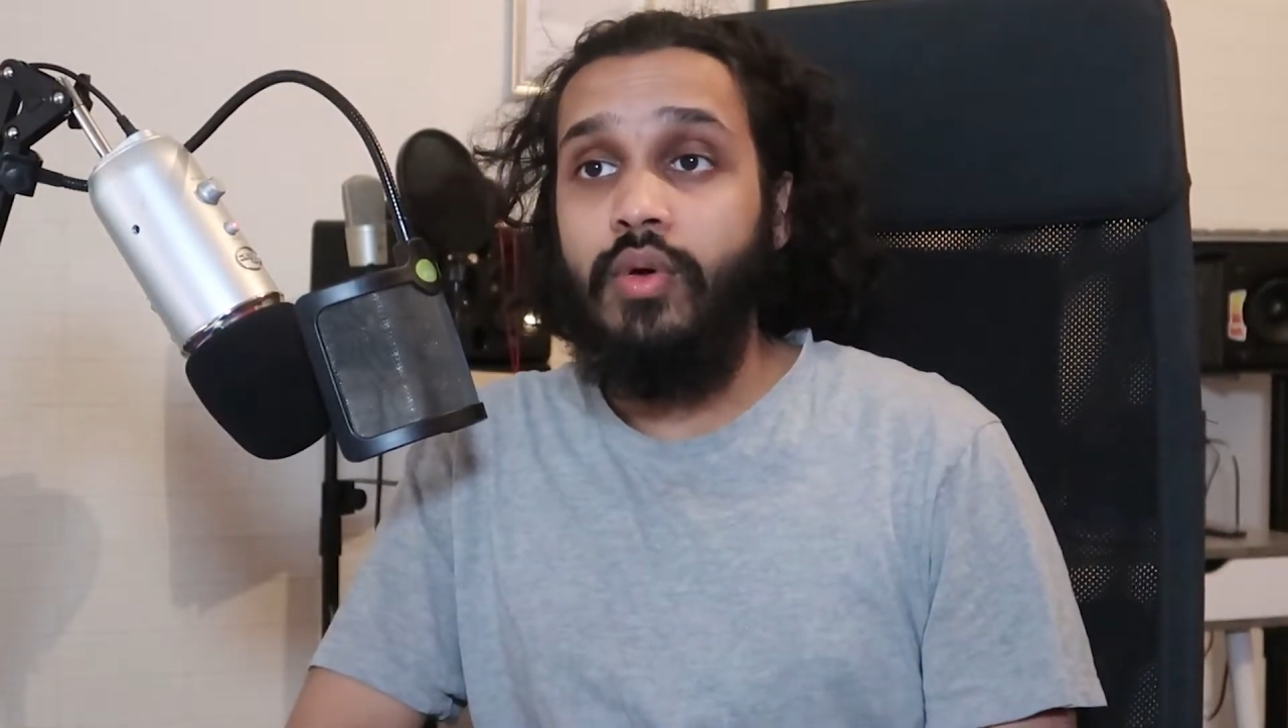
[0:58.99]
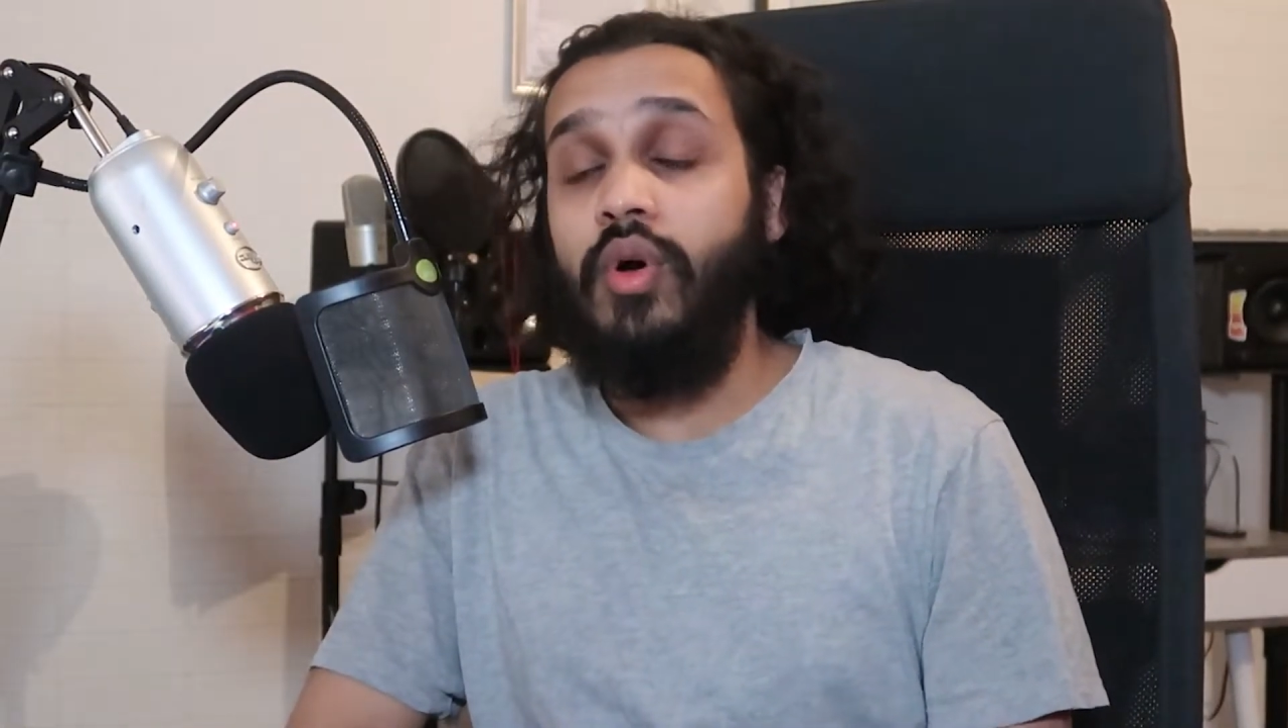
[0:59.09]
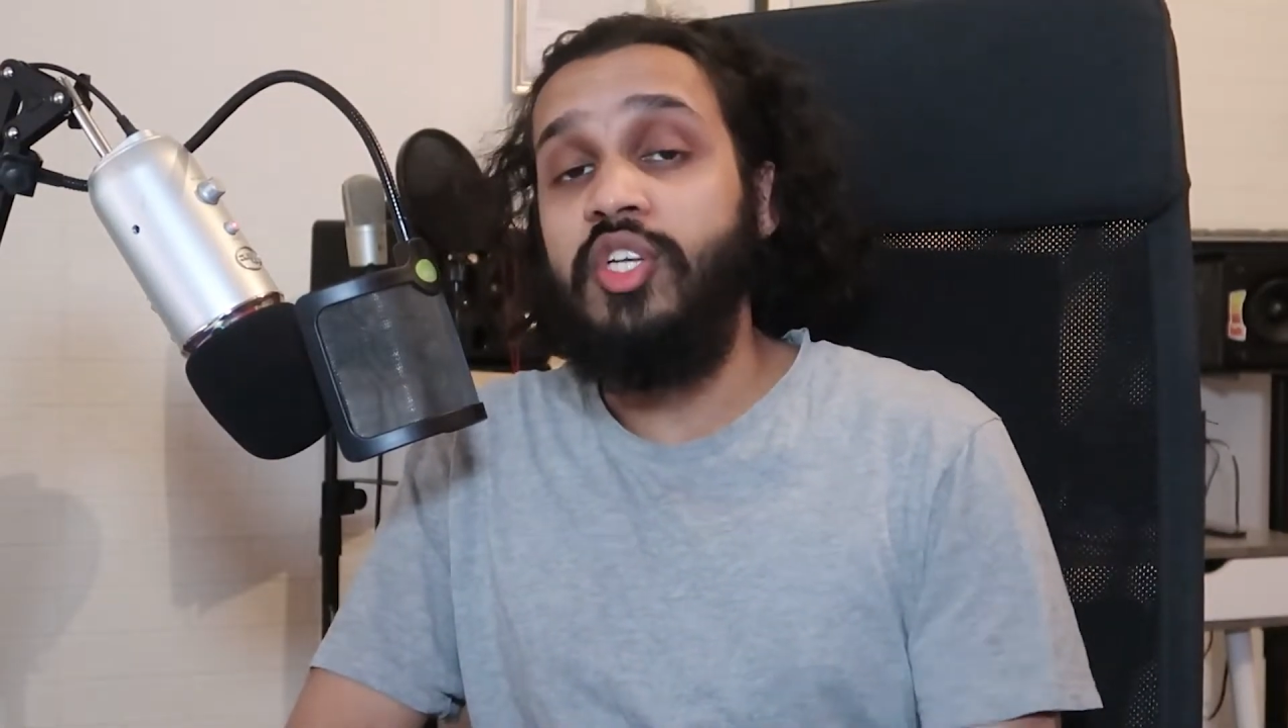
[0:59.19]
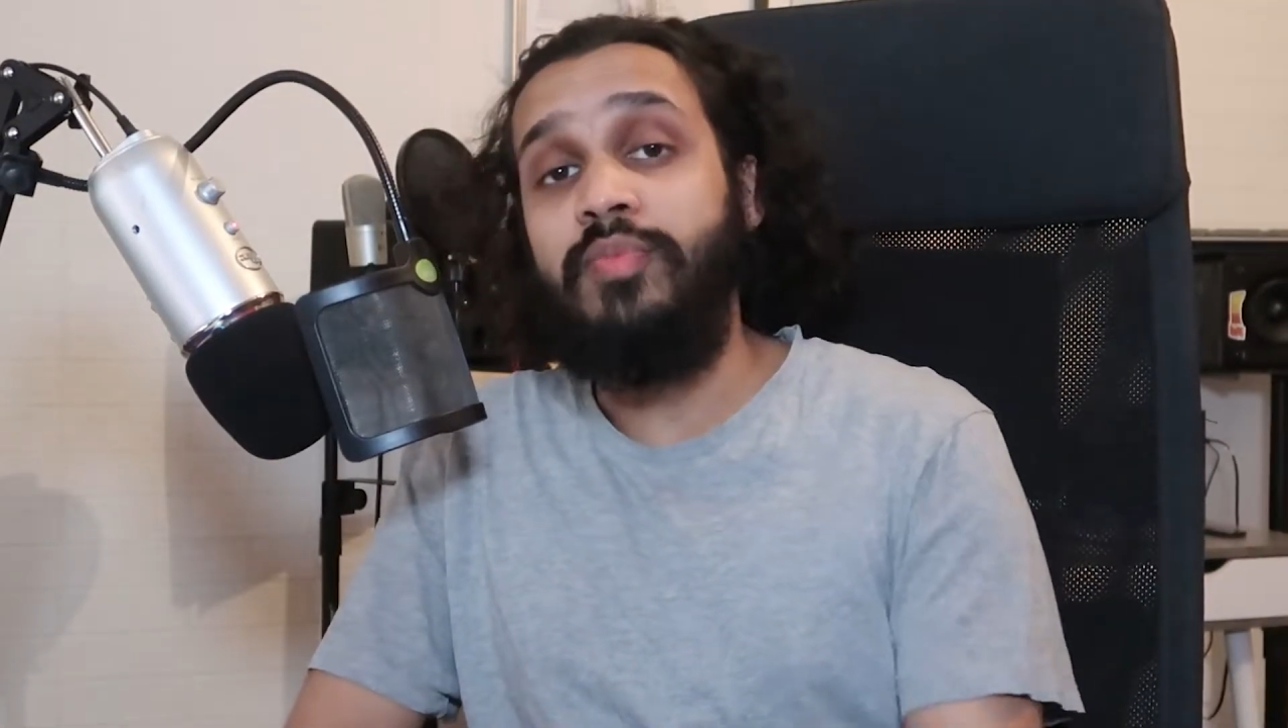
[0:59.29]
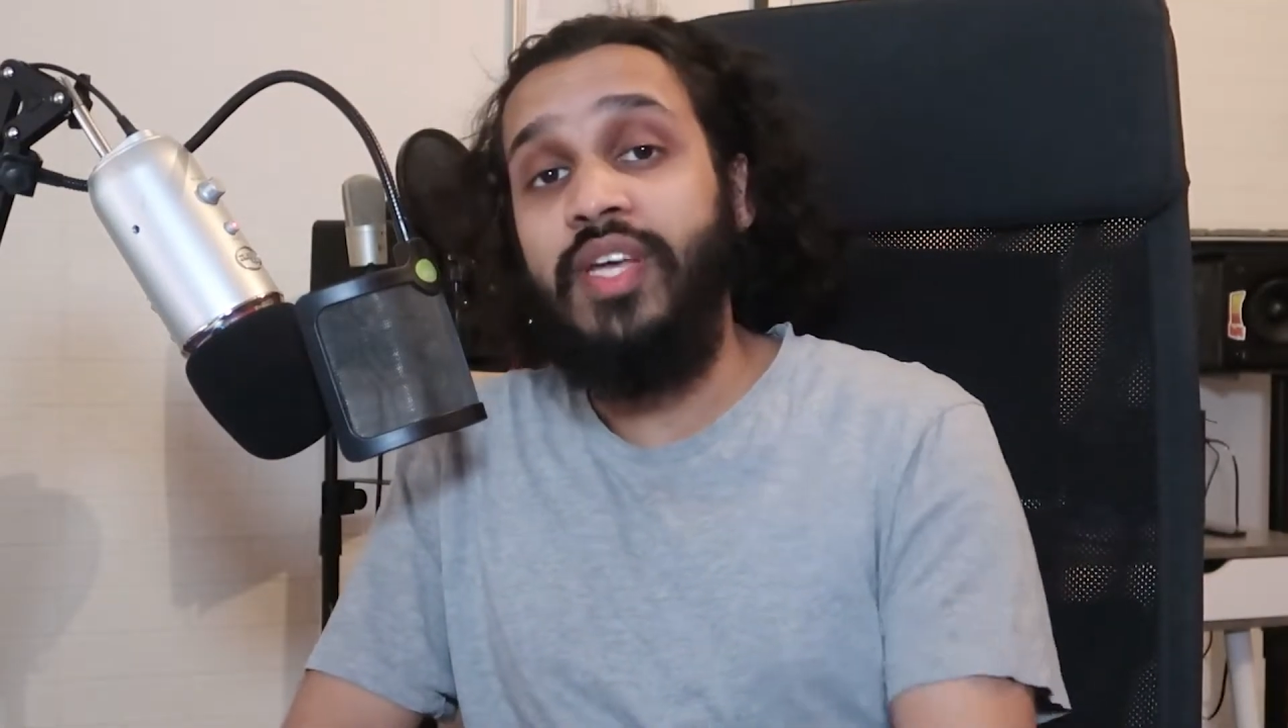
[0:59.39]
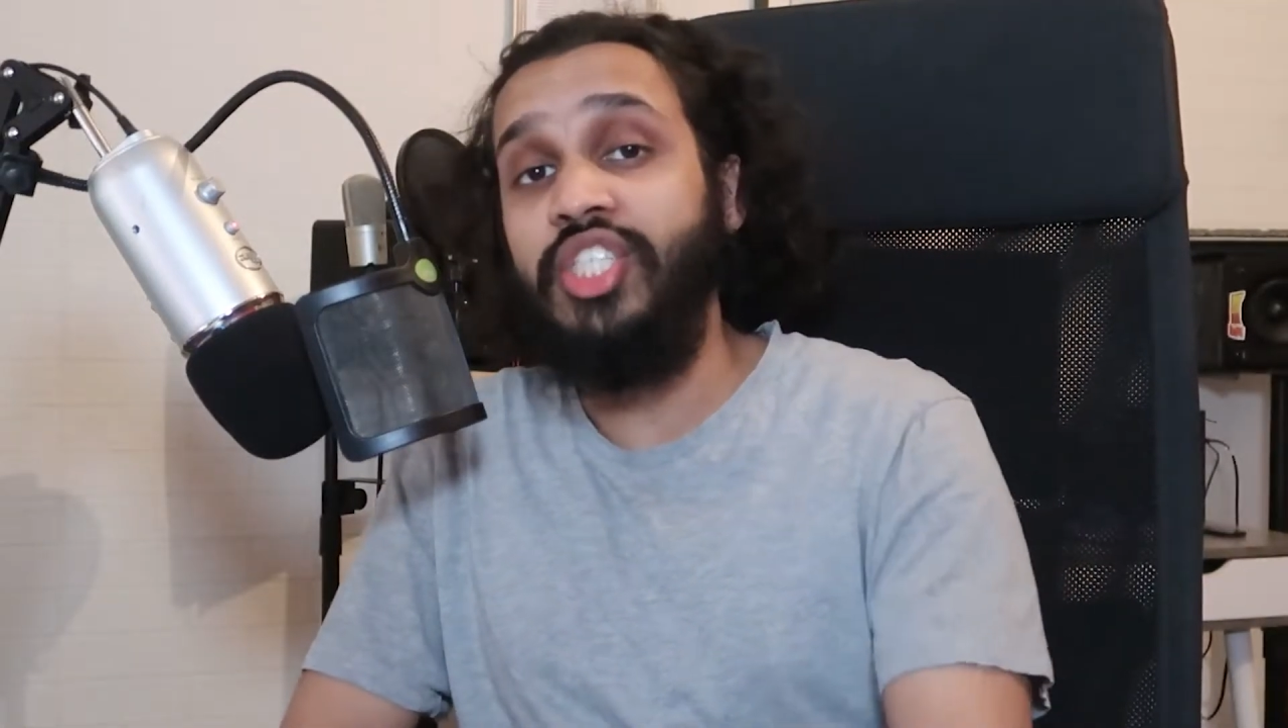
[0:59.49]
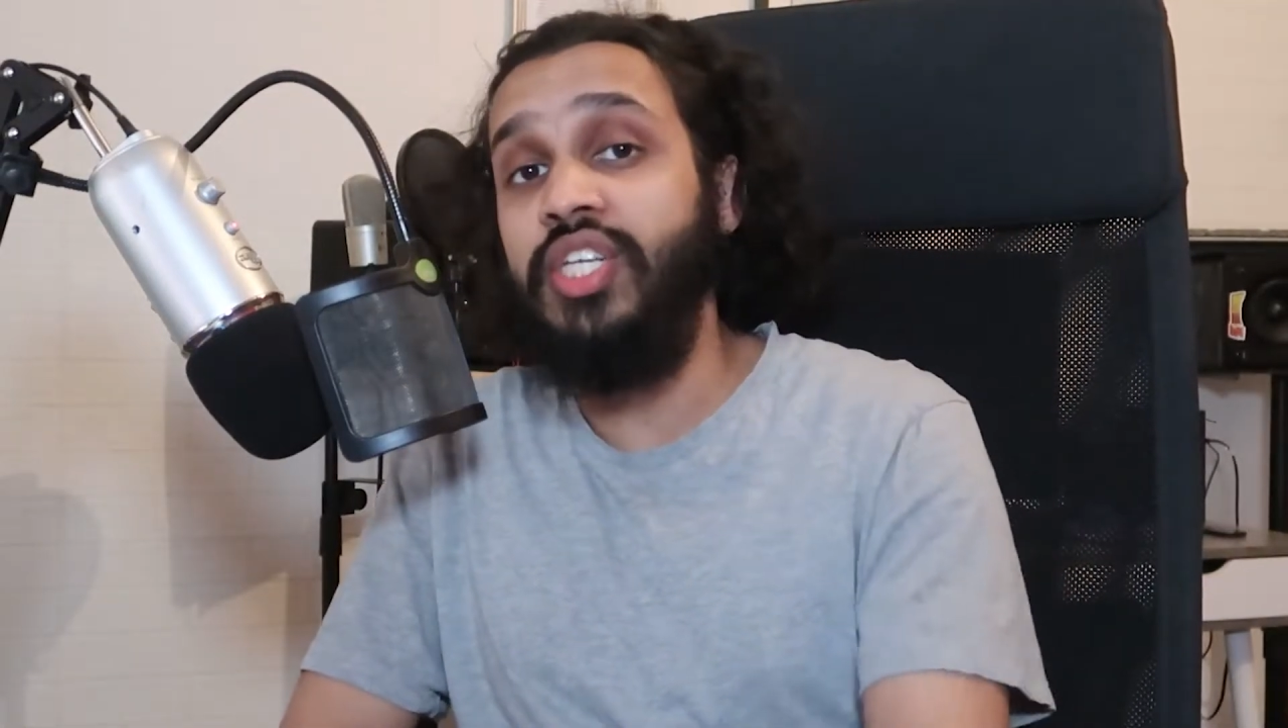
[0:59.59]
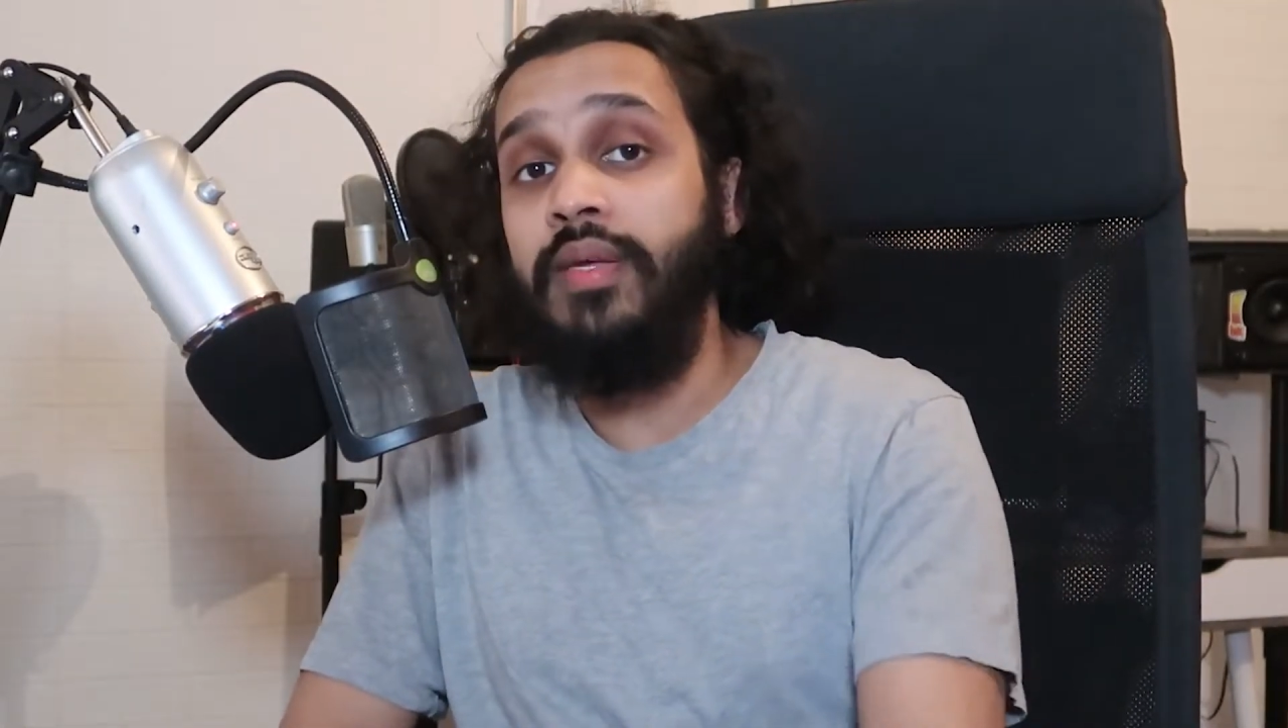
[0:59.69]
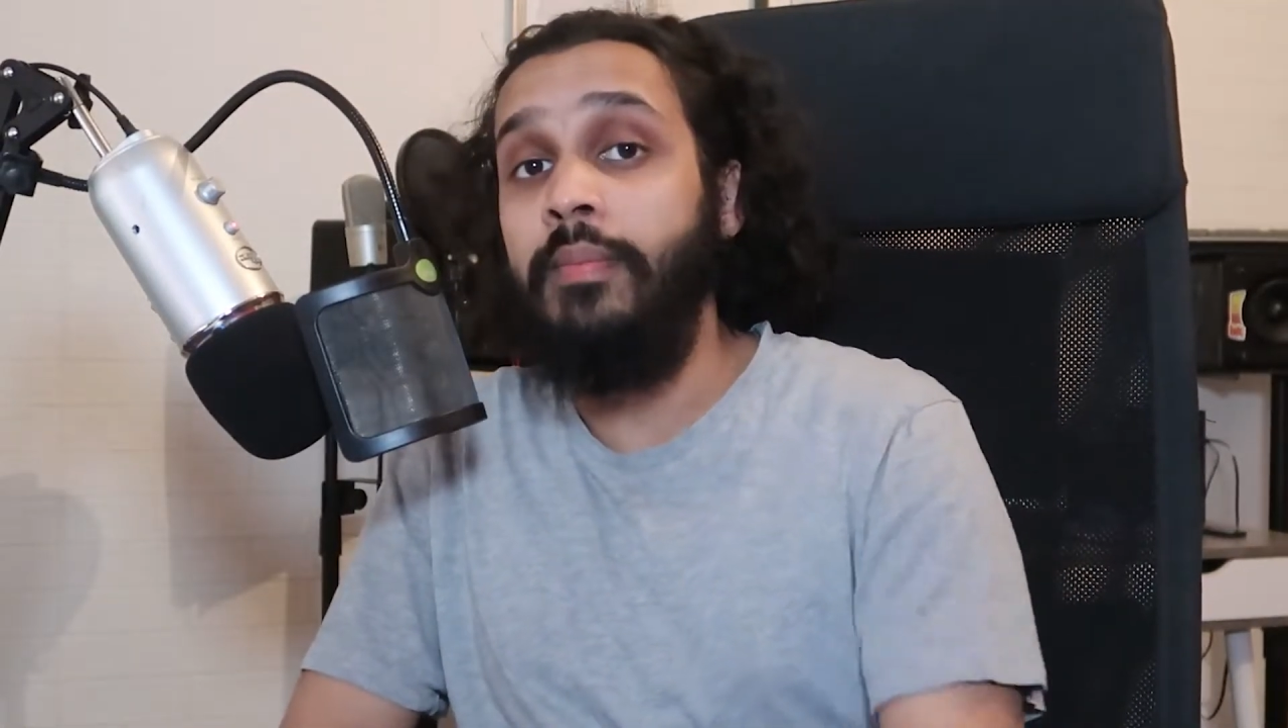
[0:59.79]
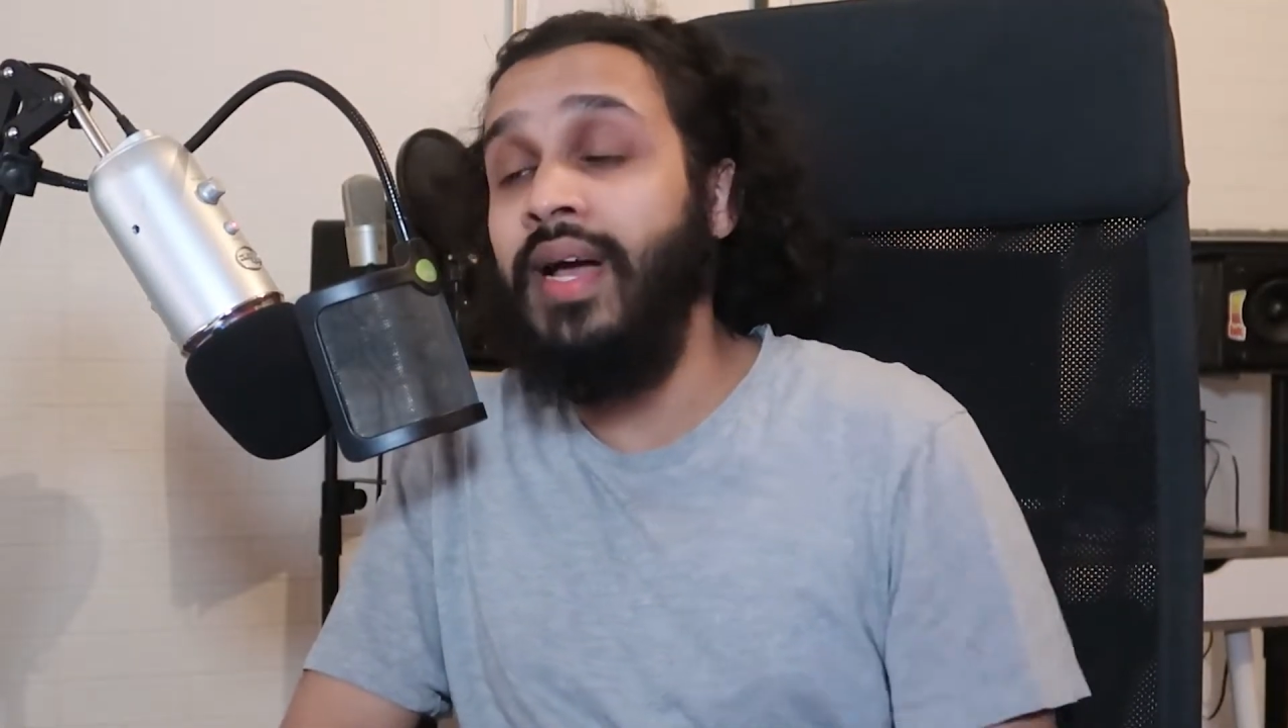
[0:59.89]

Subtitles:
or especially